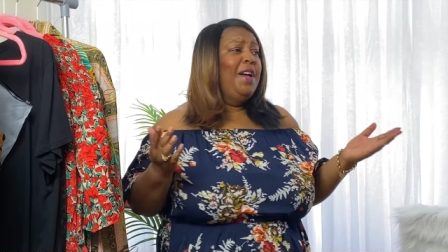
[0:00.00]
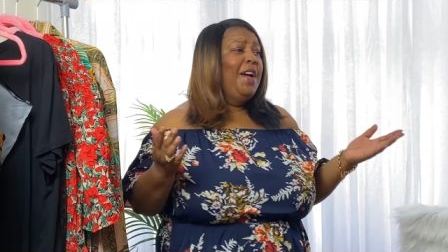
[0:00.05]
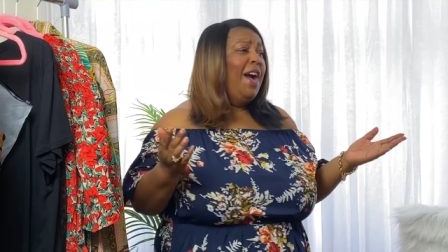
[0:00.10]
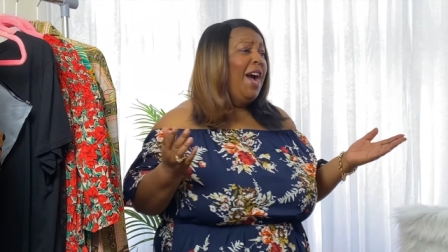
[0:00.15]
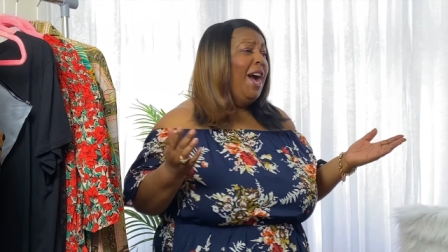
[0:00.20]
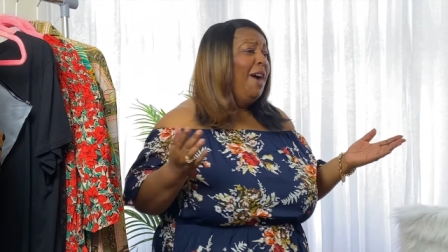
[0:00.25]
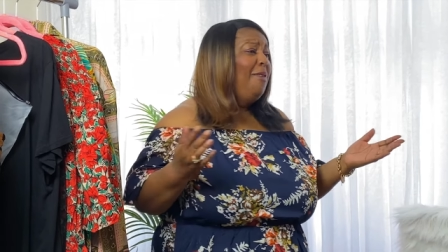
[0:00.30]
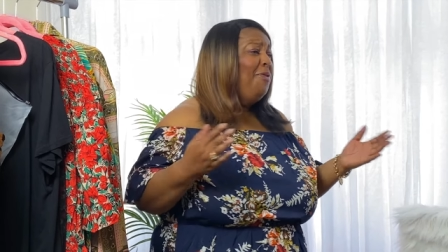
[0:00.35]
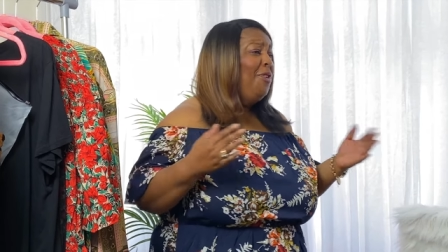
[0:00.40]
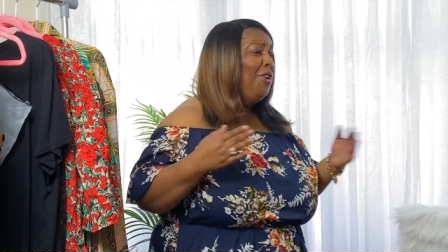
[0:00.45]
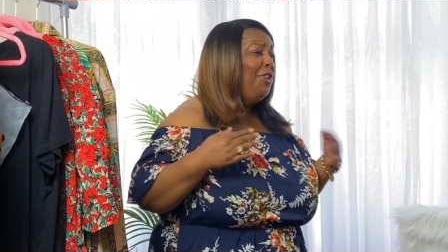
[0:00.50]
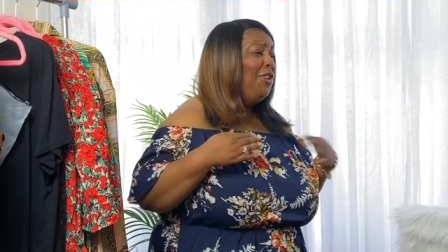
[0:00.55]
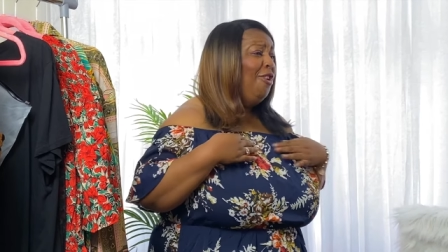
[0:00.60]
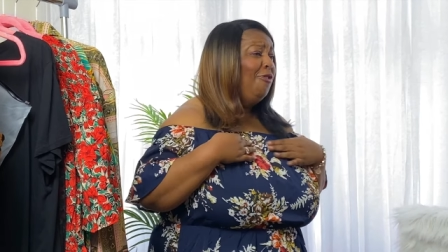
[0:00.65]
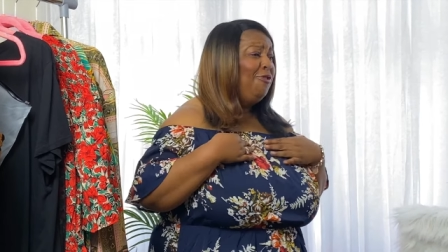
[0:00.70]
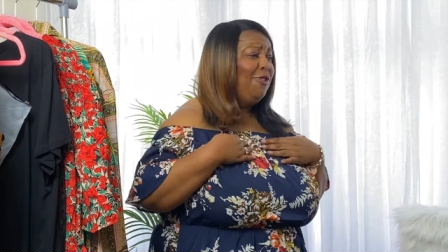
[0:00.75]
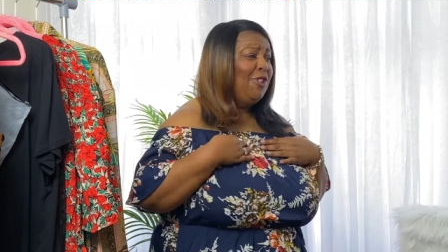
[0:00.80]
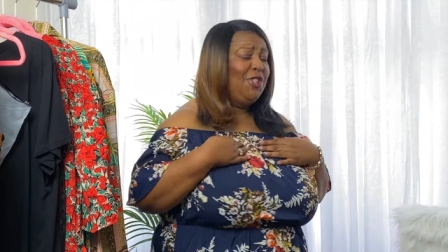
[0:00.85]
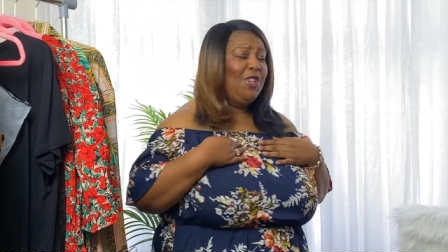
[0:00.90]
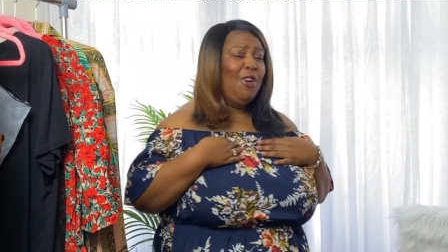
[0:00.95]
I'm not the
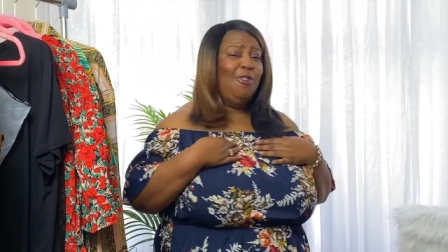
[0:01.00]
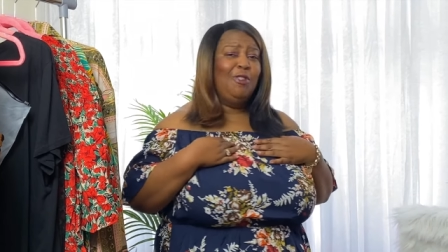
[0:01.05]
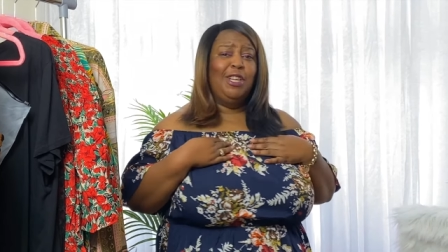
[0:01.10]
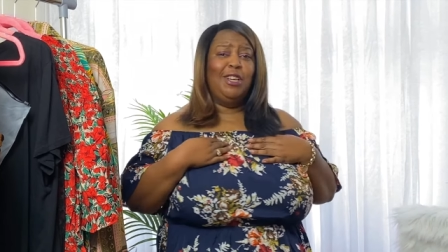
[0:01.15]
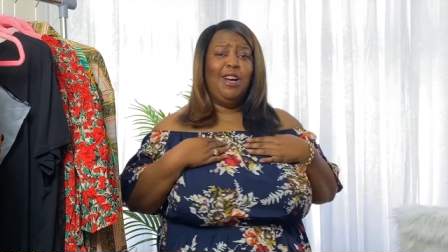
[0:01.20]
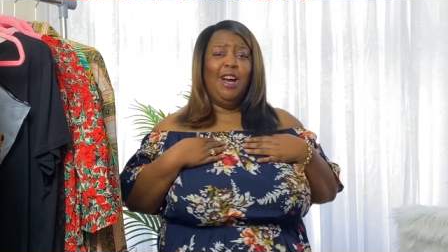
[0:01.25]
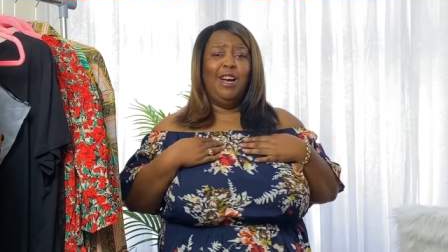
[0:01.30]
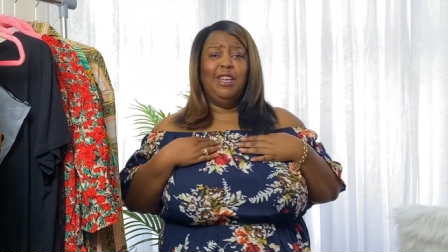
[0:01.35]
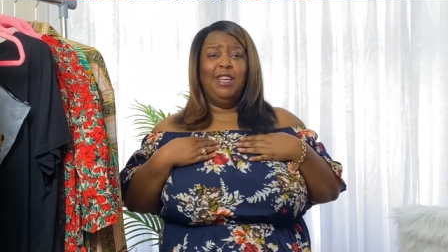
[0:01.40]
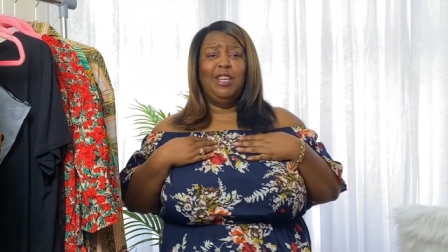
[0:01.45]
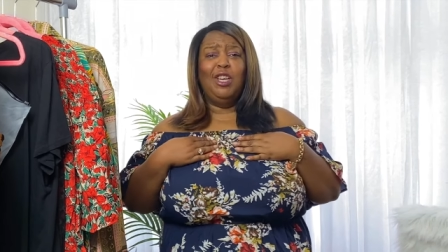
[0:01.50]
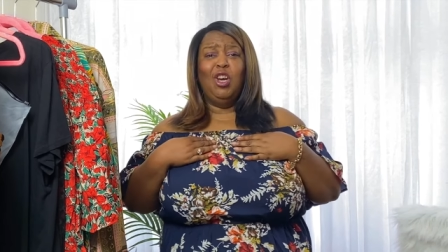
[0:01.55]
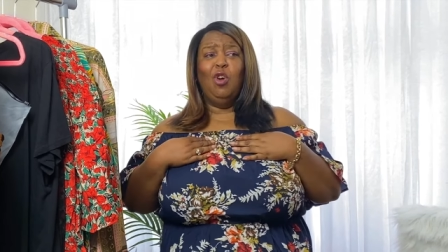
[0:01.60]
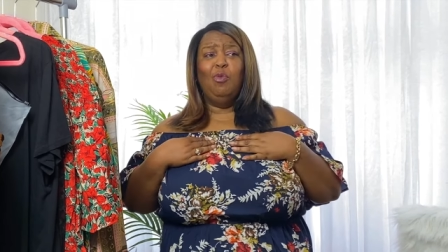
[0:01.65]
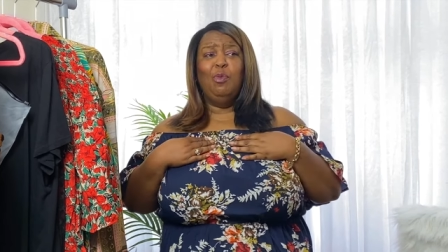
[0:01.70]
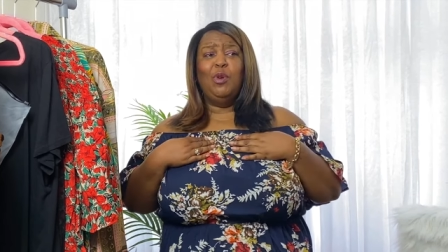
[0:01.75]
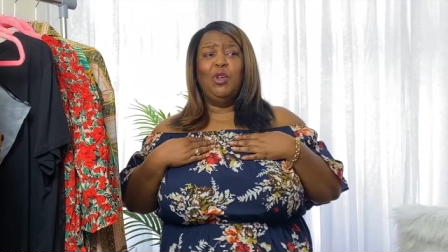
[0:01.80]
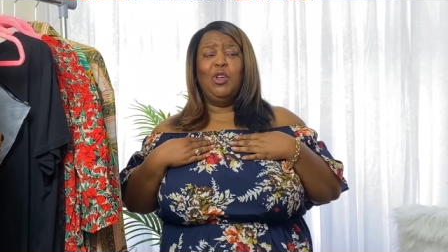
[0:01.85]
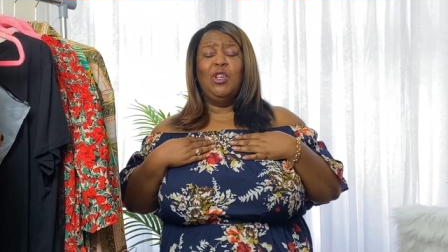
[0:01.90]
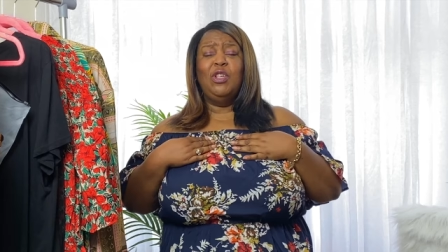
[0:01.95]
off the shoulder kind of girl
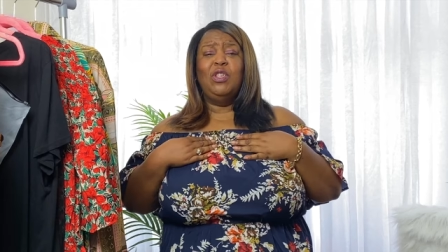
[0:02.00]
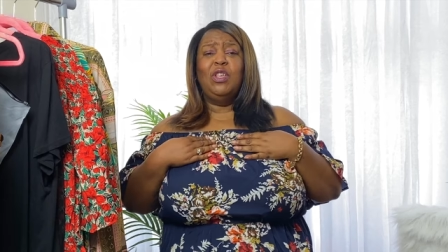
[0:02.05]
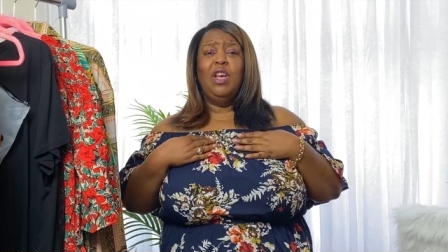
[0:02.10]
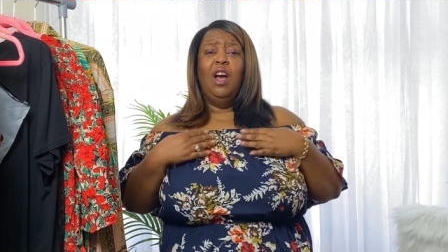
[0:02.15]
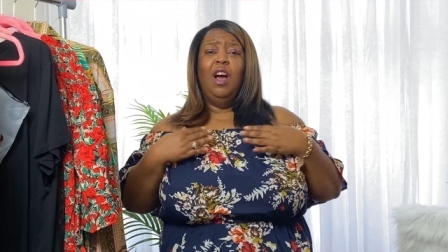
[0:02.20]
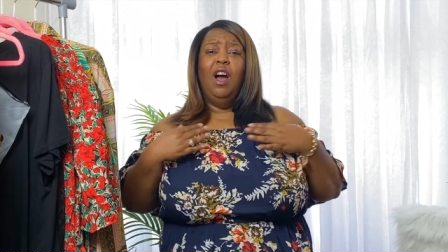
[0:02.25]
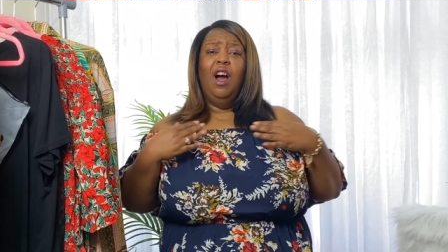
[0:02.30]
because